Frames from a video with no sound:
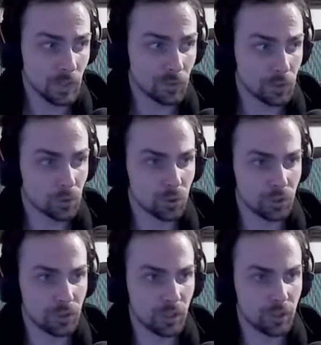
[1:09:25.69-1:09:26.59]
for social
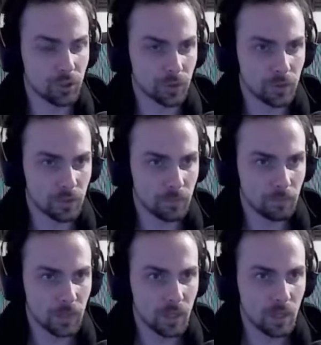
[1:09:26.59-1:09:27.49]
intelligence
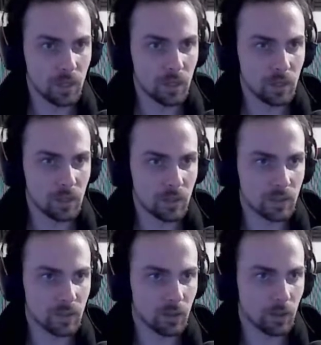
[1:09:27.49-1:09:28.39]

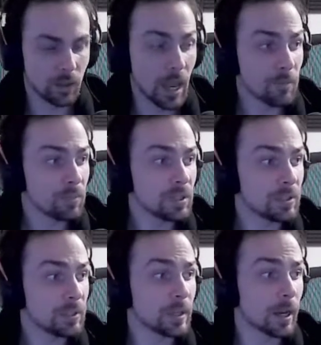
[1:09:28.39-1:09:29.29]
is
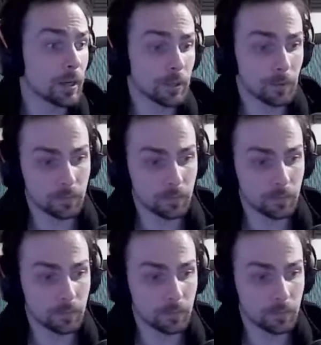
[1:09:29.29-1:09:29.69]
MBTI.